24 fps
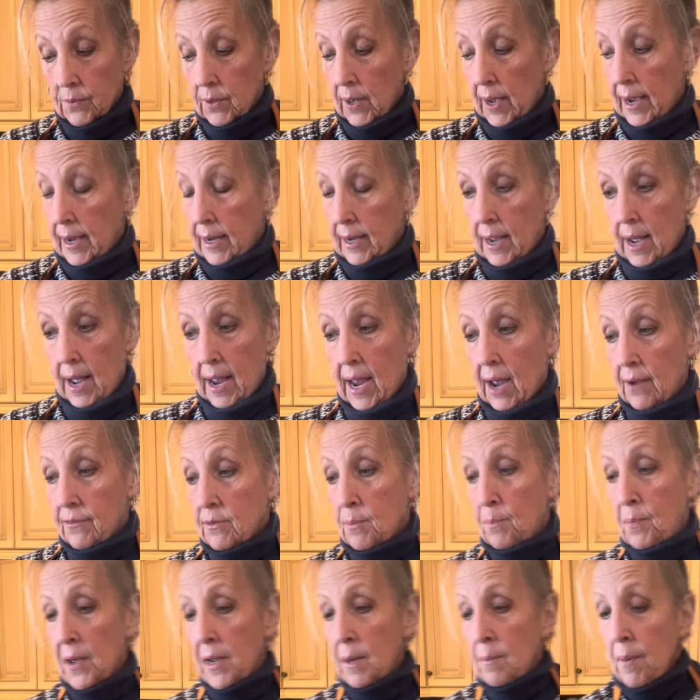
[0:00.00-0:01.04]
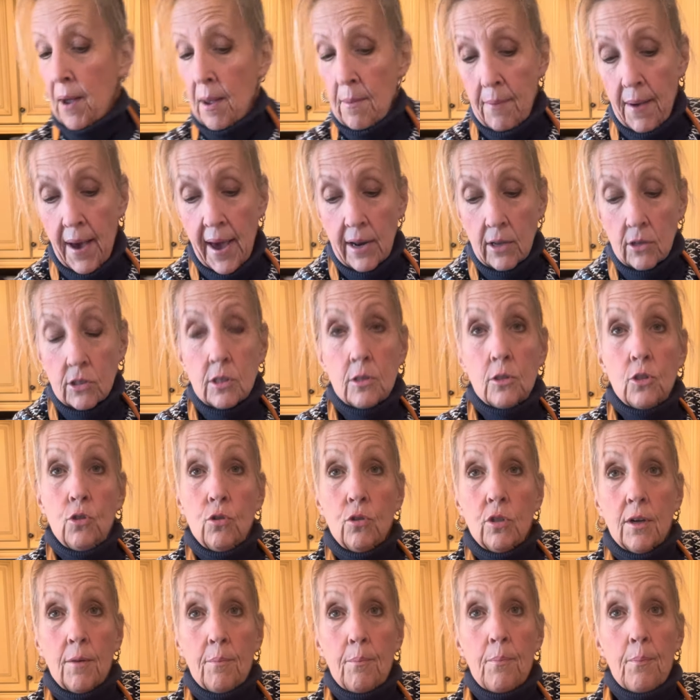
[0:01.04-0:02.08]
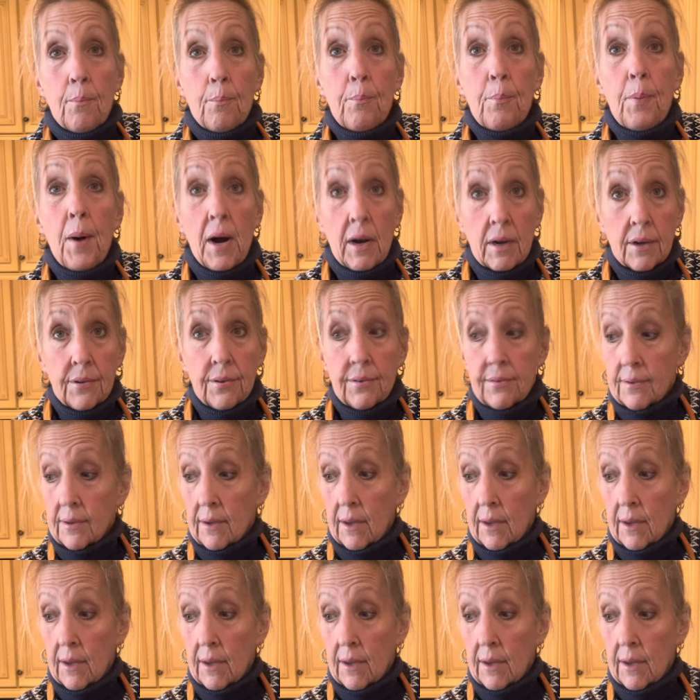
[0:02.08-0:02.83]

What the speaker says: I have to pick my battles due to bucks.